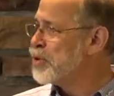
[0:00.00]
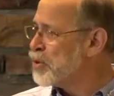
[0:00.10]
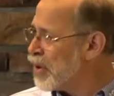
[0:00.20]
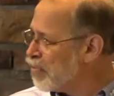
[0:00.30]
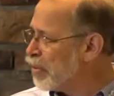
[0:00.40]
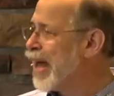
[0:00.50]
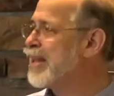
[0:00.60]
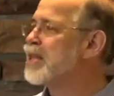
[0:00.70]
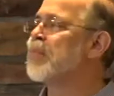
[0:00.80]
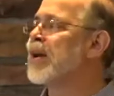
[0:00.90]
We do have
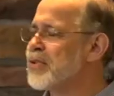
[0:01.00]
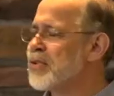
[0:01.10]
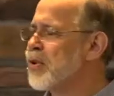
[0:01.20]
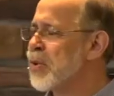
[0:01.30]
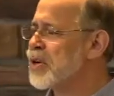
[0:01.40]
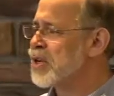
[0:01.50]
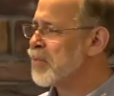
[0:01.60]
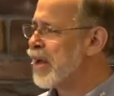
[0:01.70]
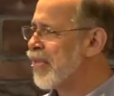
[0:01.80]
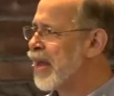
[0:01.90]
blind spots, there's no question
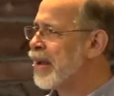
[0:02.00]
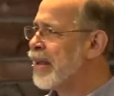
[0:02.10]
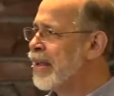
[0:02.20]
about that.